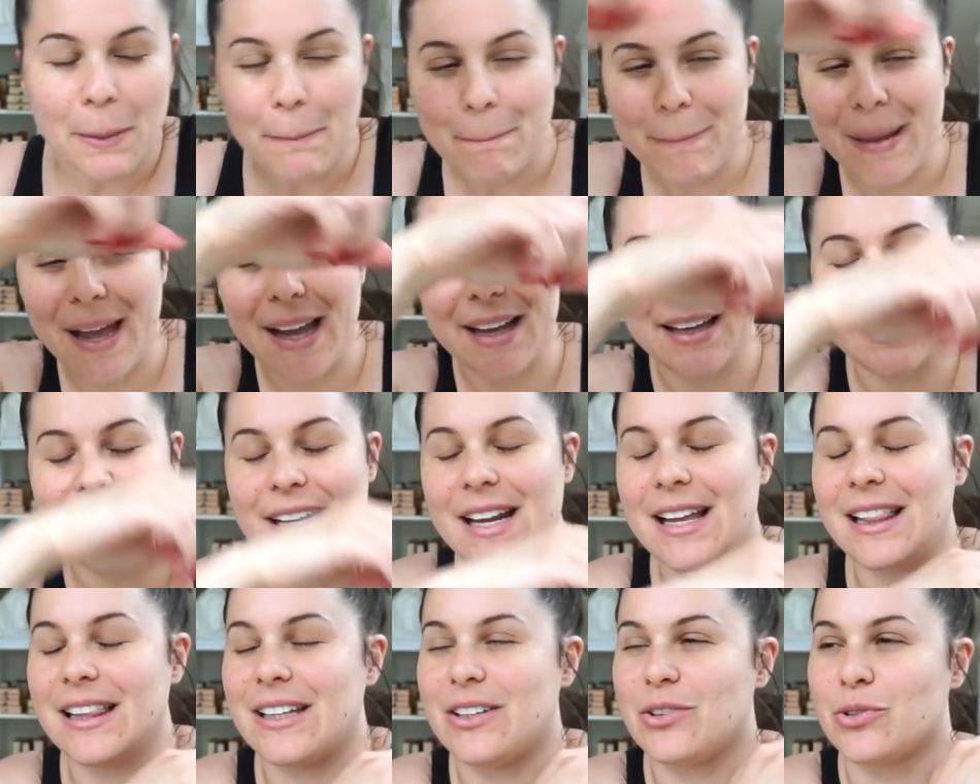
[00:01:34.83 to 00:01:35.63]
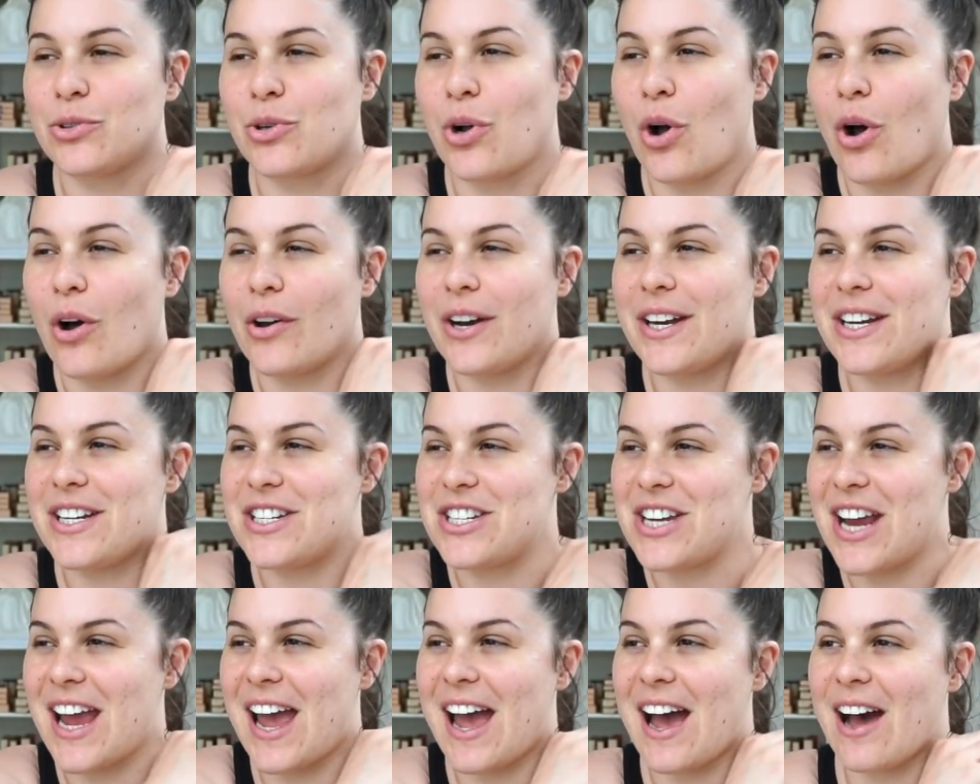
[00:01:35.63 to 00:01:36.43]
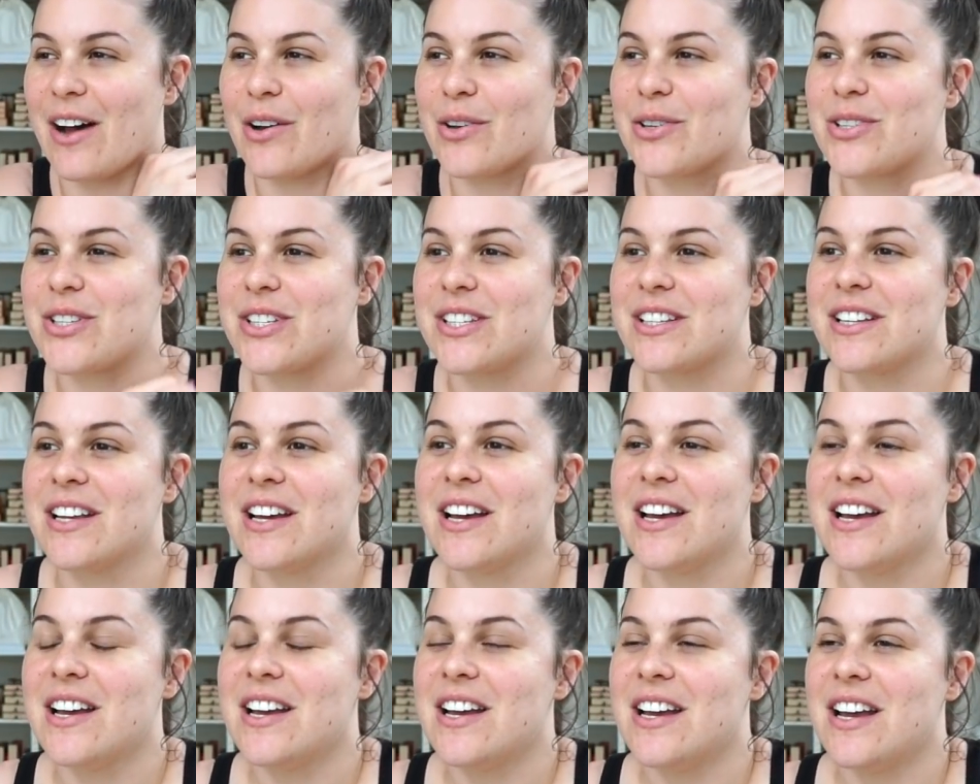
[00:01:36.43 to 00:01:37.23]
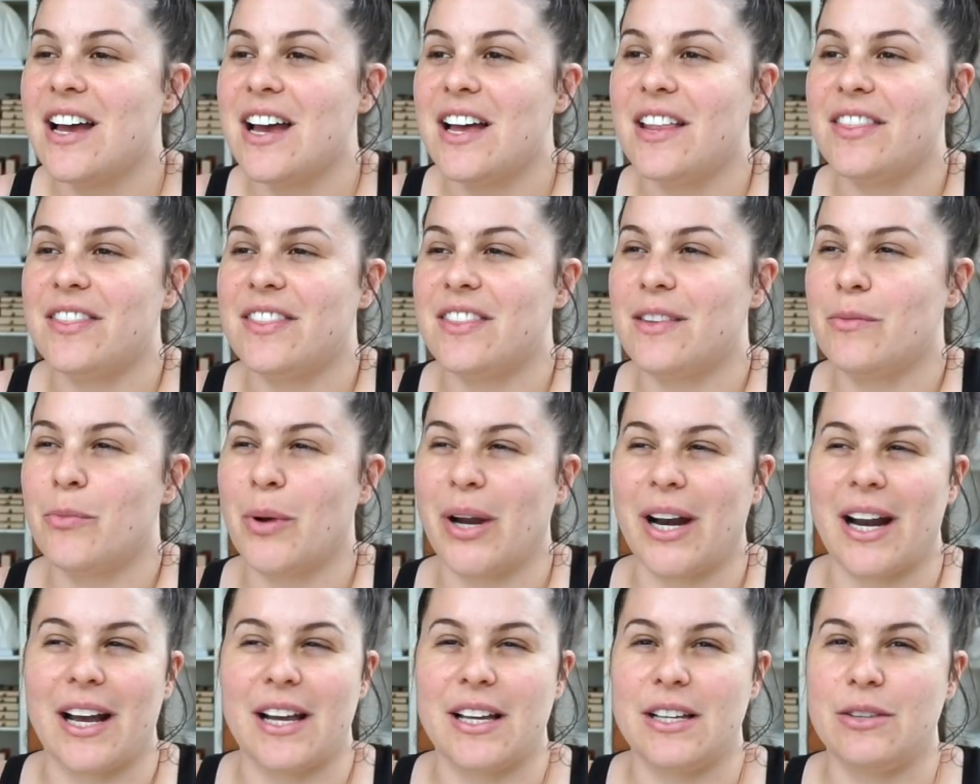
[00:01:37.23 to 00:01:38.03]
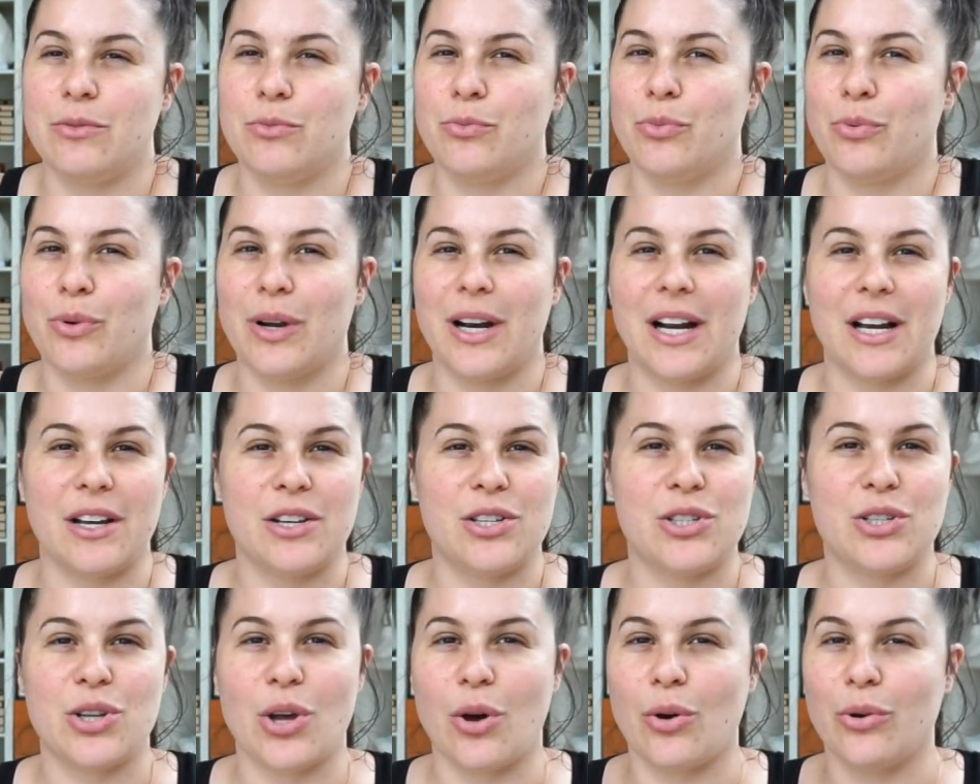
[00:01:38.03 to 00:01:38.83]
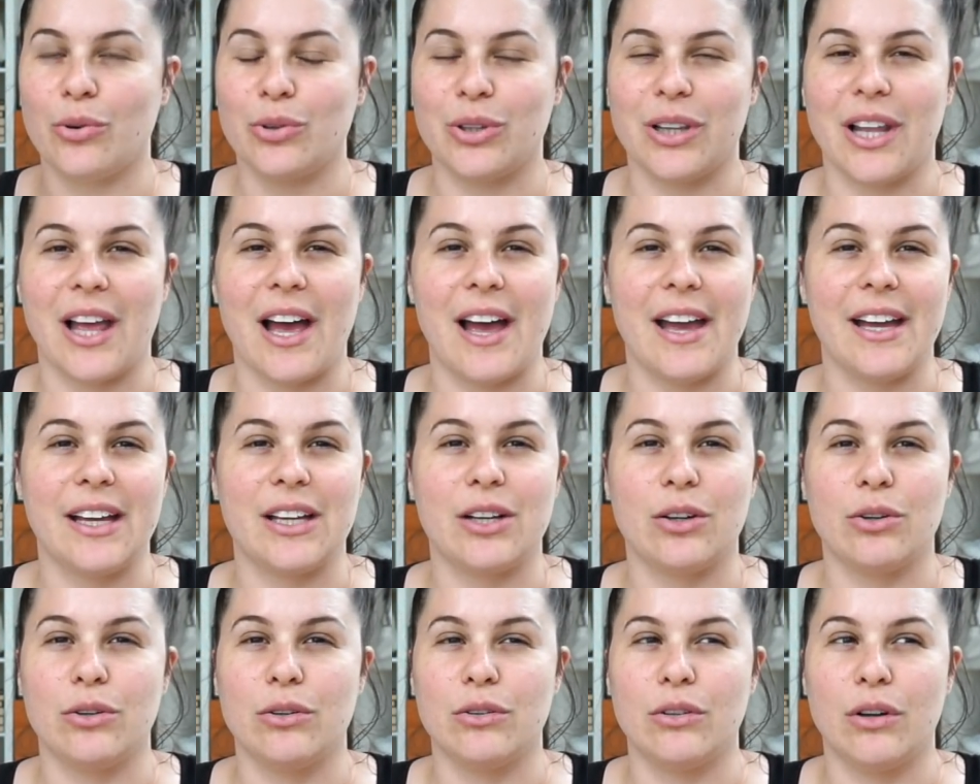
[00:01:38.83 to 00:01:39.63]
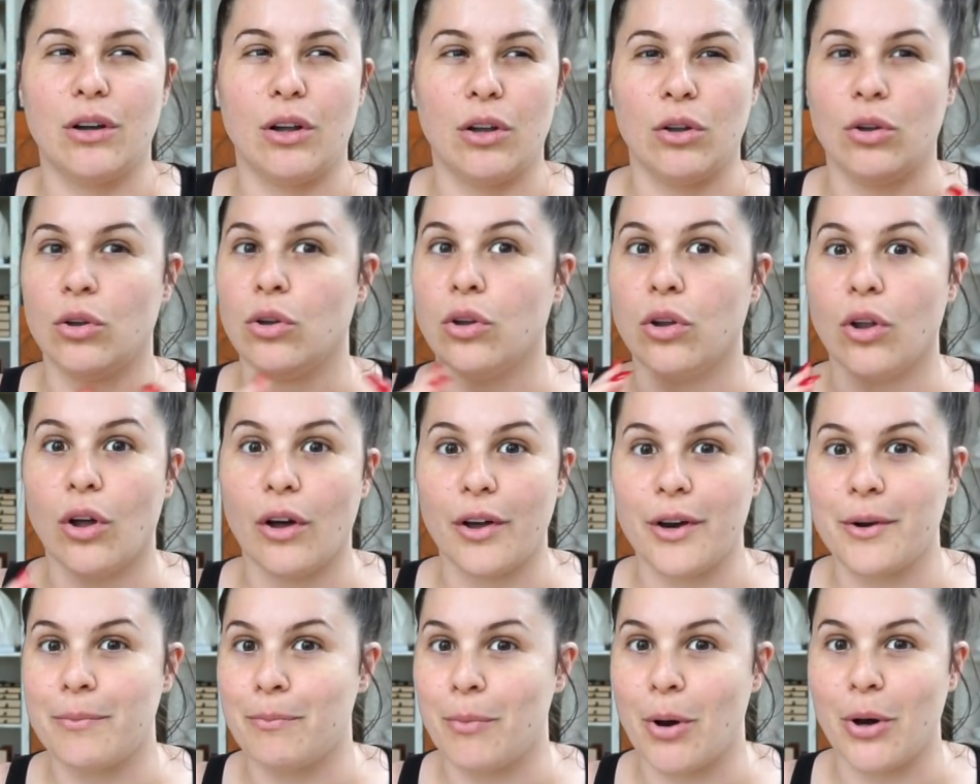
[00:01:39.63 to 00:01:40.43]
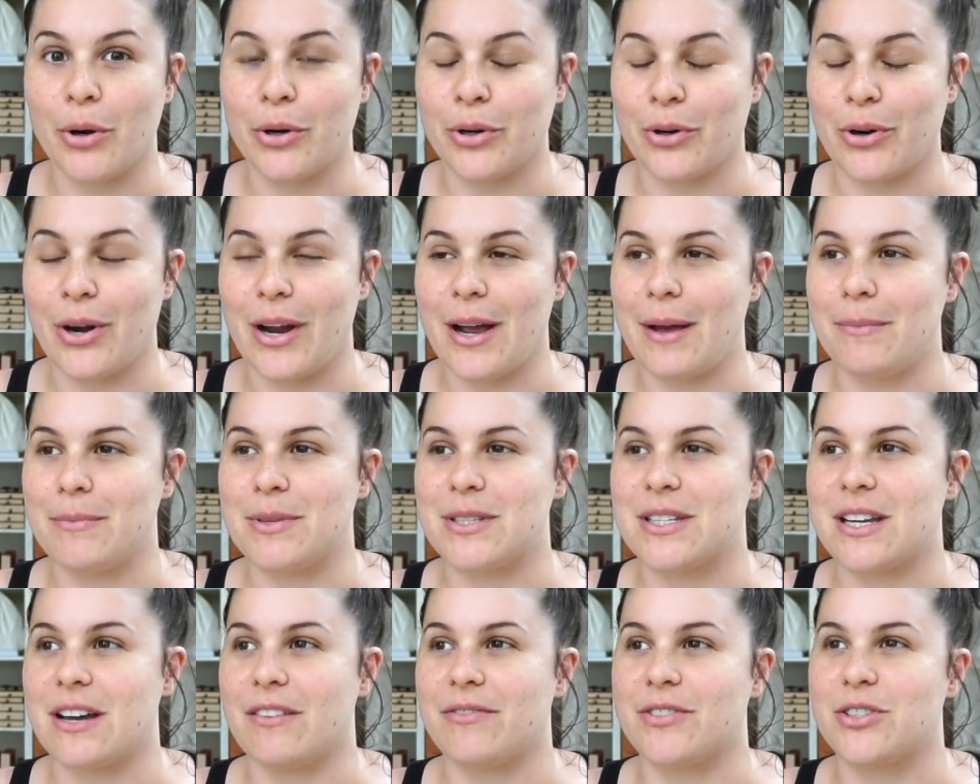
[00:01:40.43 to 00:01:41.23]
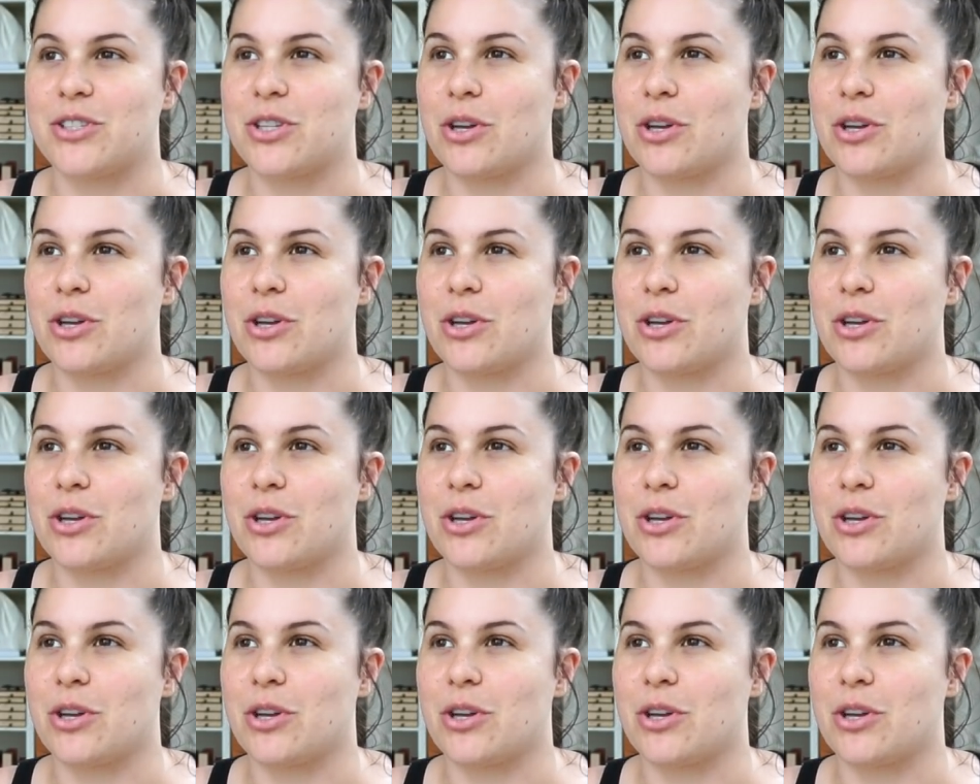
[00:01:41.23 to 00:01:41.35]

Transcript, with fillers: back in our little cottage house when I sold like a lot of monogram stuff.